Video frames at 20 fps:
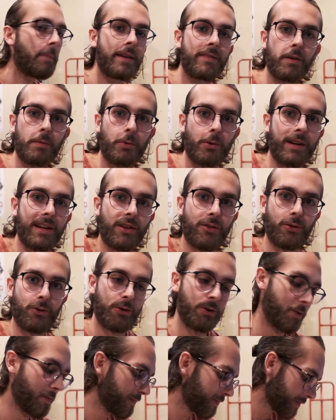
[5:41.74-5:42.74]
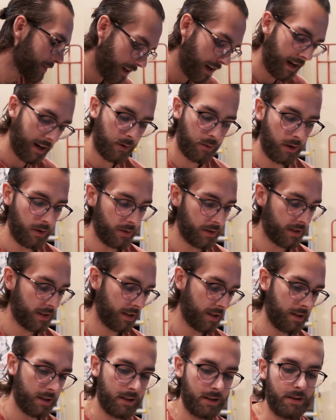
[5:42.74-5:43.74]
bit of a breakthrough. Kind of wrote
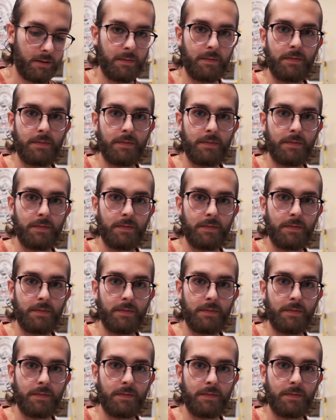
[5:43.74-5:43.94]
some